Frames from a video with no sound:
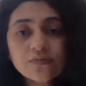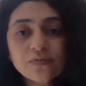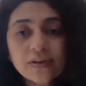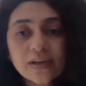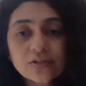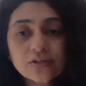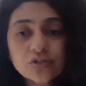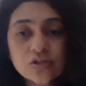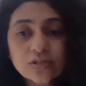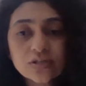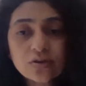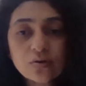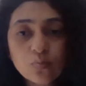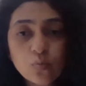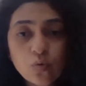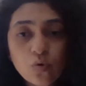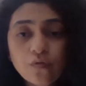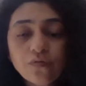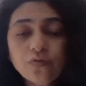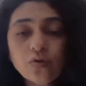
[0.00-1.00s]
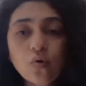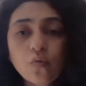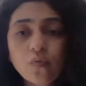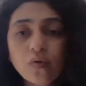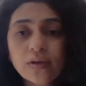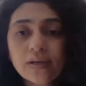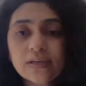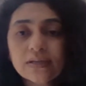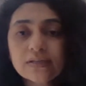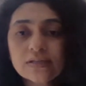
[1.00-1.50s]
We can just remove the
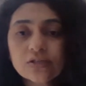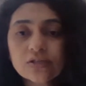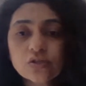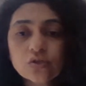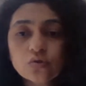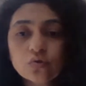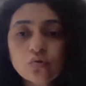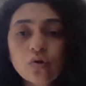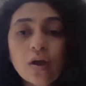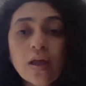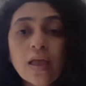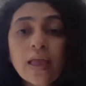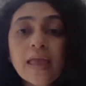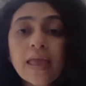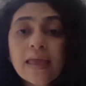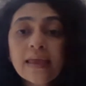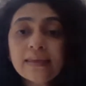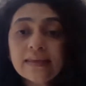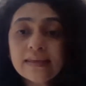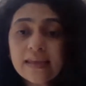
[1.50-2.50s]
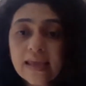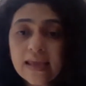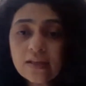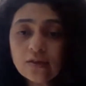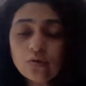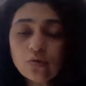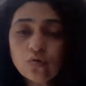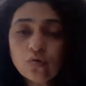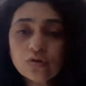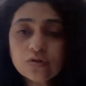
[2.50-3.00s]
ovarian tissue,
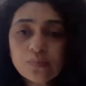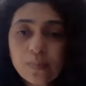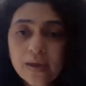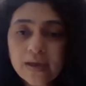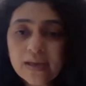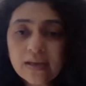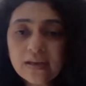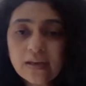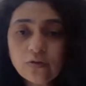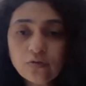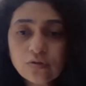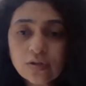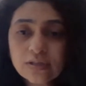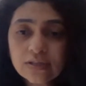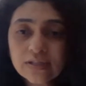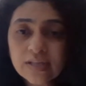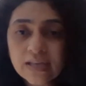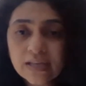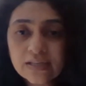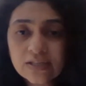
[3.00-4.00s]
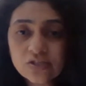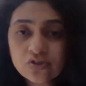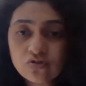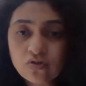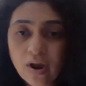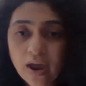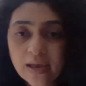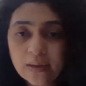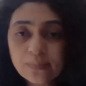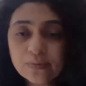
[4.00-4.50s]
take those, make it into the thin
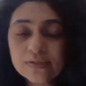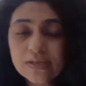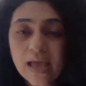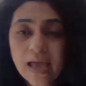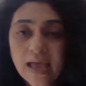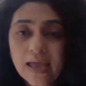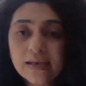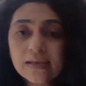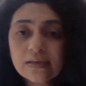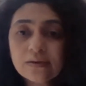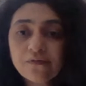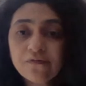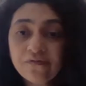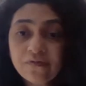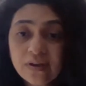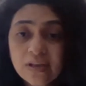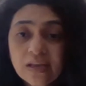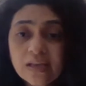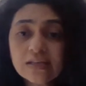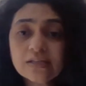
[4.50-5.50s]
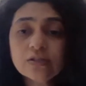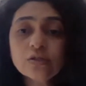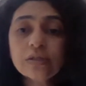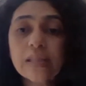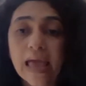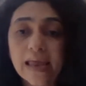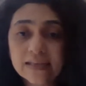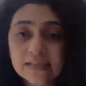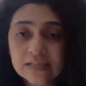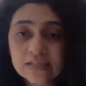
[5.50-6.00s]
stripes, and freeze
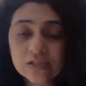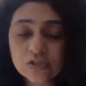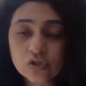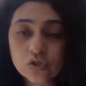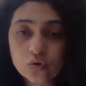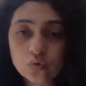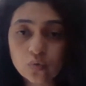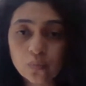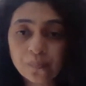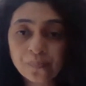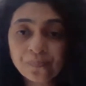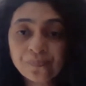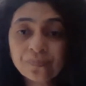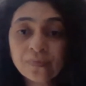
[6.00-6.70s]
that tissue.